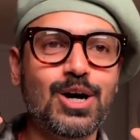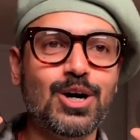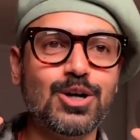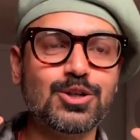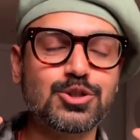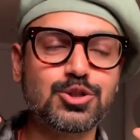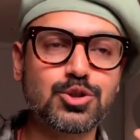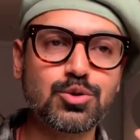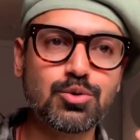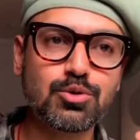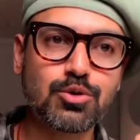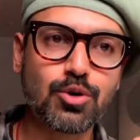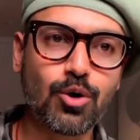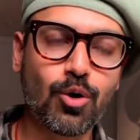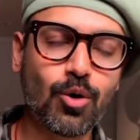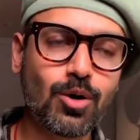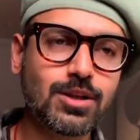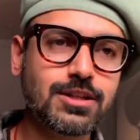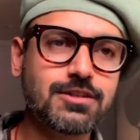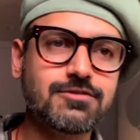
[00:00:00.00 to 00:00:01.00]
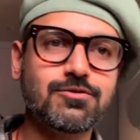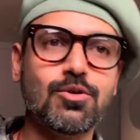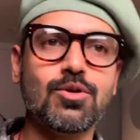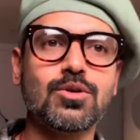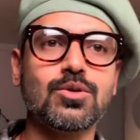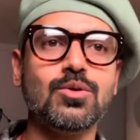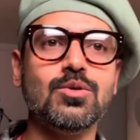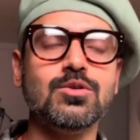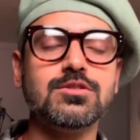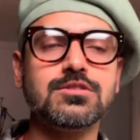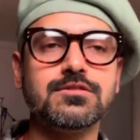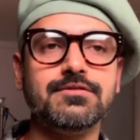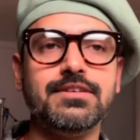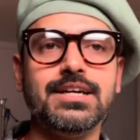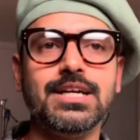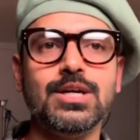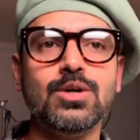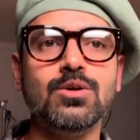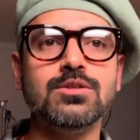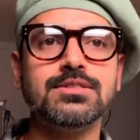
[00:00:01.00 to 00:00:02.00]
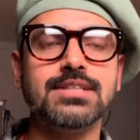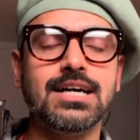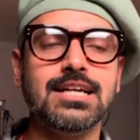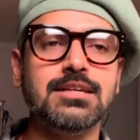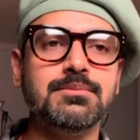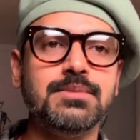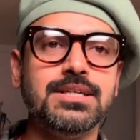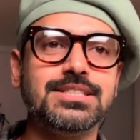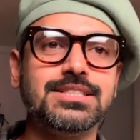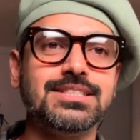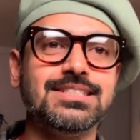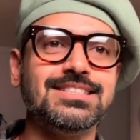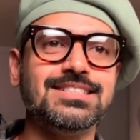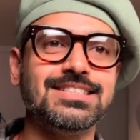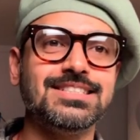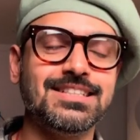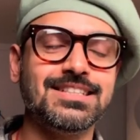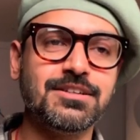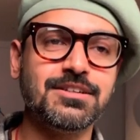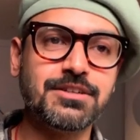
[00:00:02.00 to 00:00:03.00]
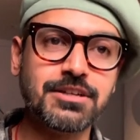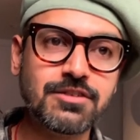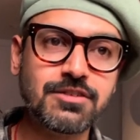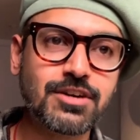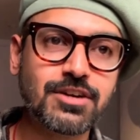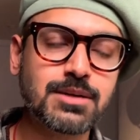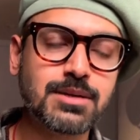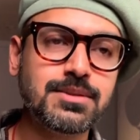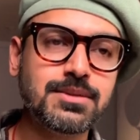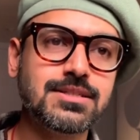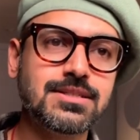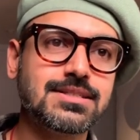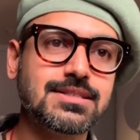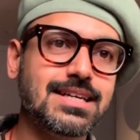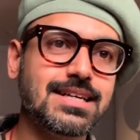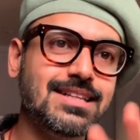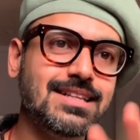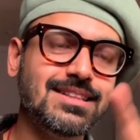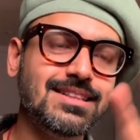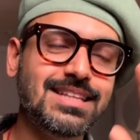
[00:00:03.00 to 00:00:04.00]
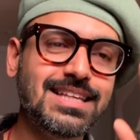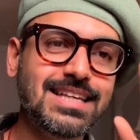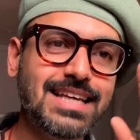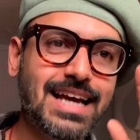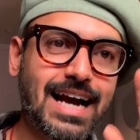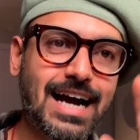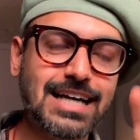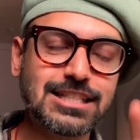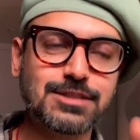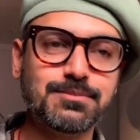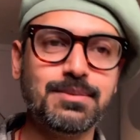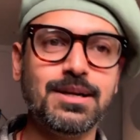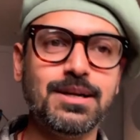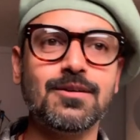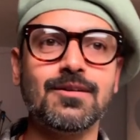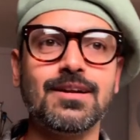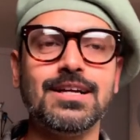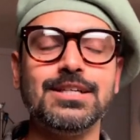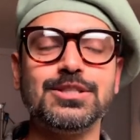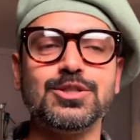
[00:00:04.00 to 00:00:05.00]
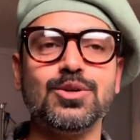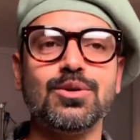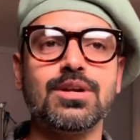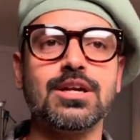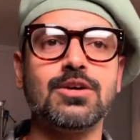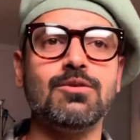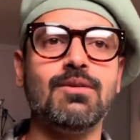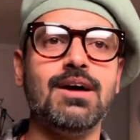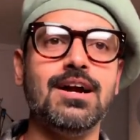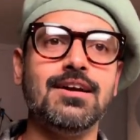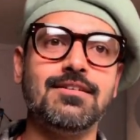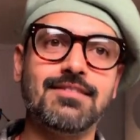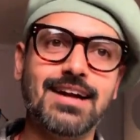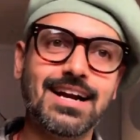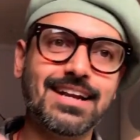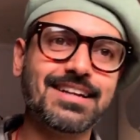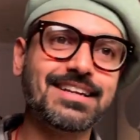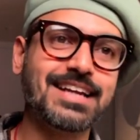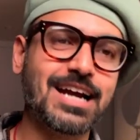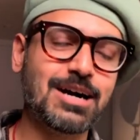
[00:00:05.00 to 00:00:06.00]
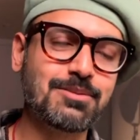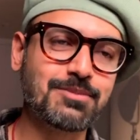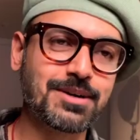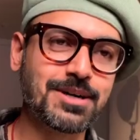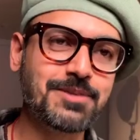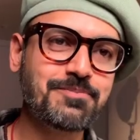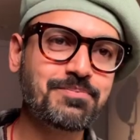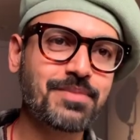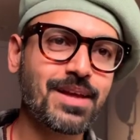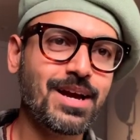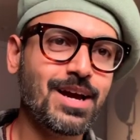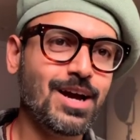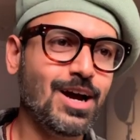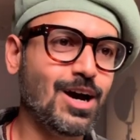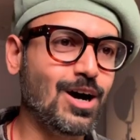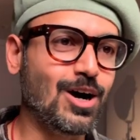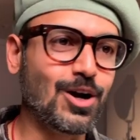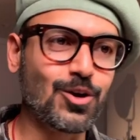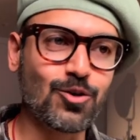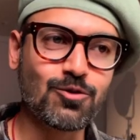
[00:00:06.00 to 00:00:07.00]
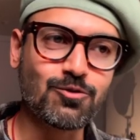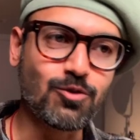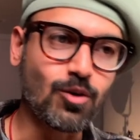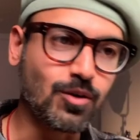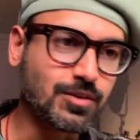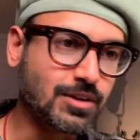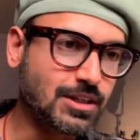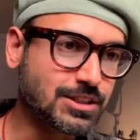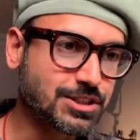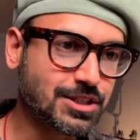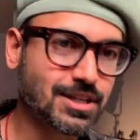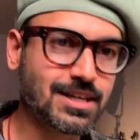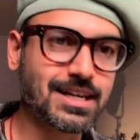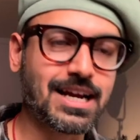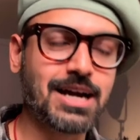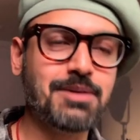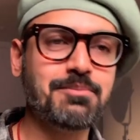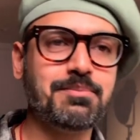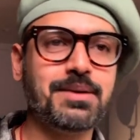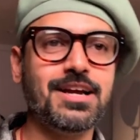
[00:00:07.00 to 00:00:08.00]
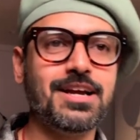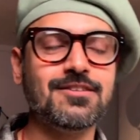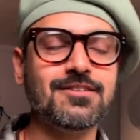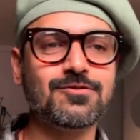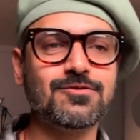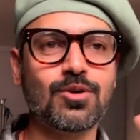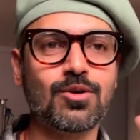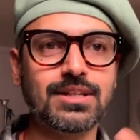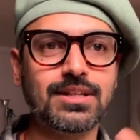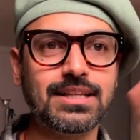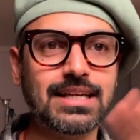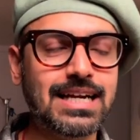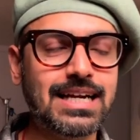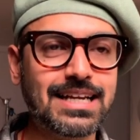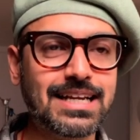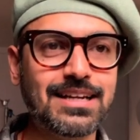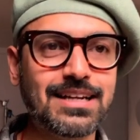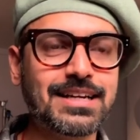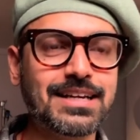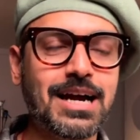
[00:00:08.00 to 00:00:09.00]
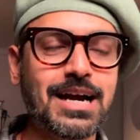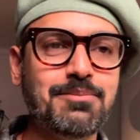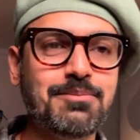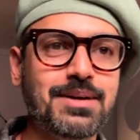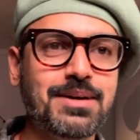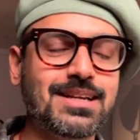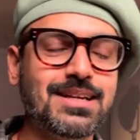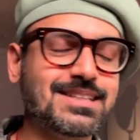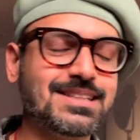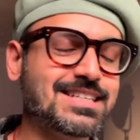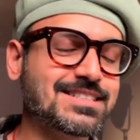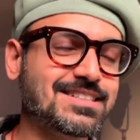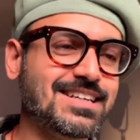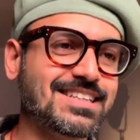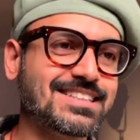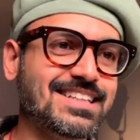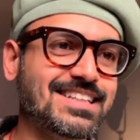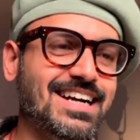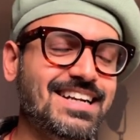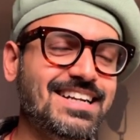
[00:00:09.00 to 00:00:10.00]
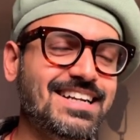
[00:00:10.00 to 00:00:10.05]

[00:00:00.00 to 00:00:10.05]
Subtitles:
shoot all the photos, videos, animations, and the deliverables in the aspect ratio required right in camera, for the digital campaign, for the ATL campaign, and things like that.